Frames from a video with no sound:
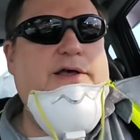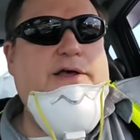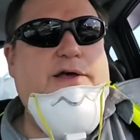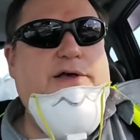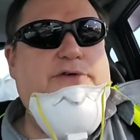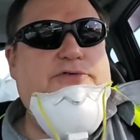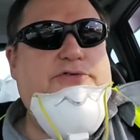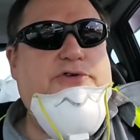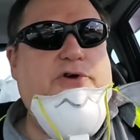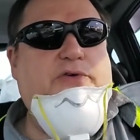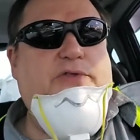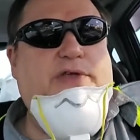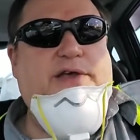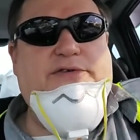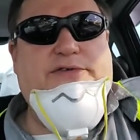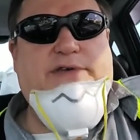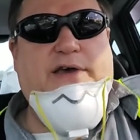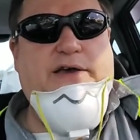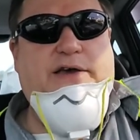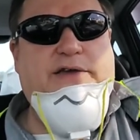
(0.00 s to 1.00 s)
So they
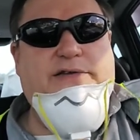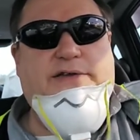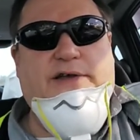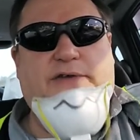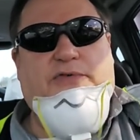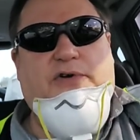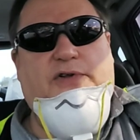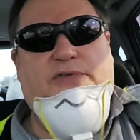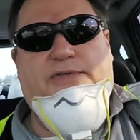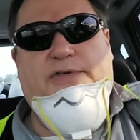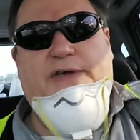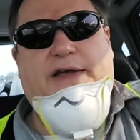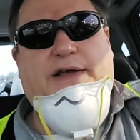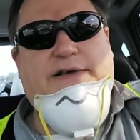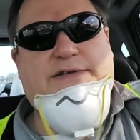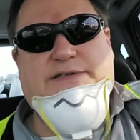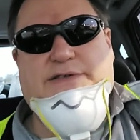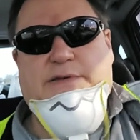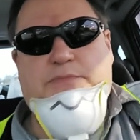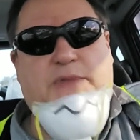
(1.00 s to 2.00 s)
say different
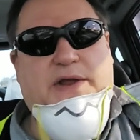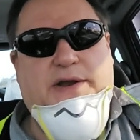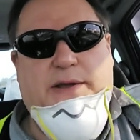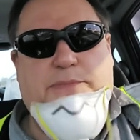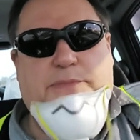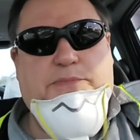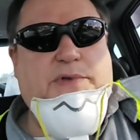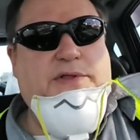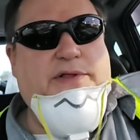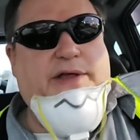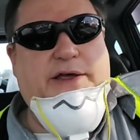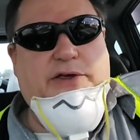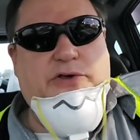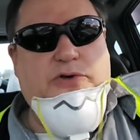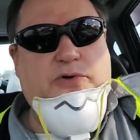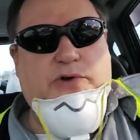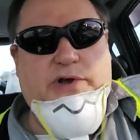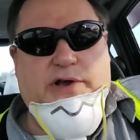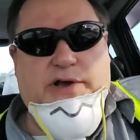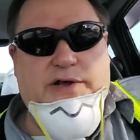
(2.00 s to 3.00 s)
things to manipulate you
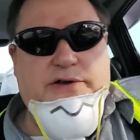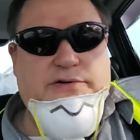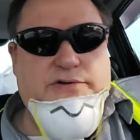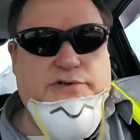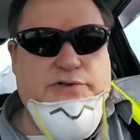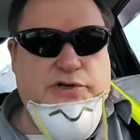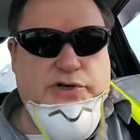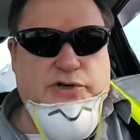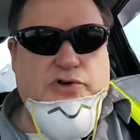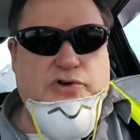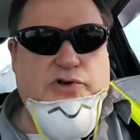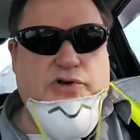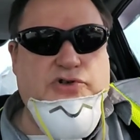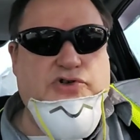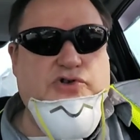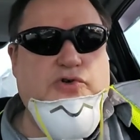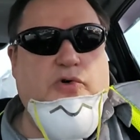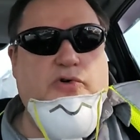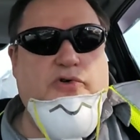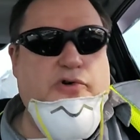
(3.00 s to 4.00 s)
to
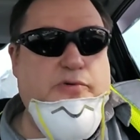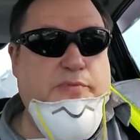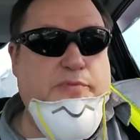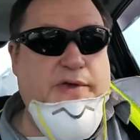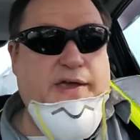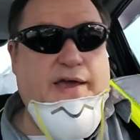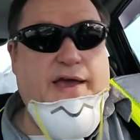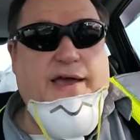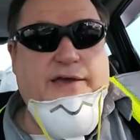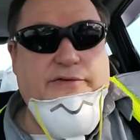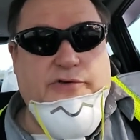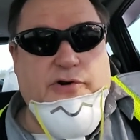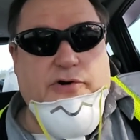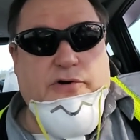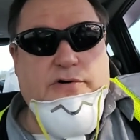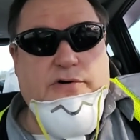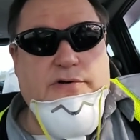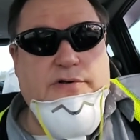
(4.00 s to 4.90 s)
control your behavior.